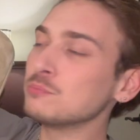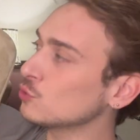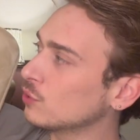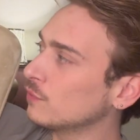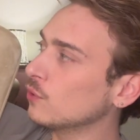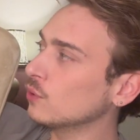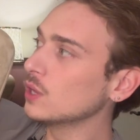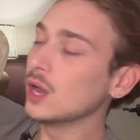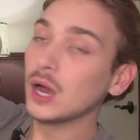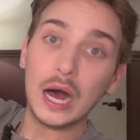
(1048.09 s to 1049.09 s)
beautiful
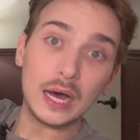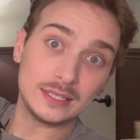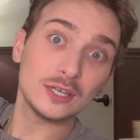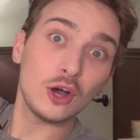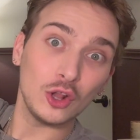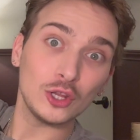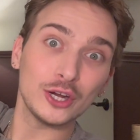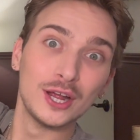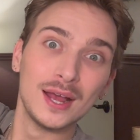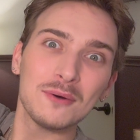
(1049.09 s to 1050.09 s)
honey color,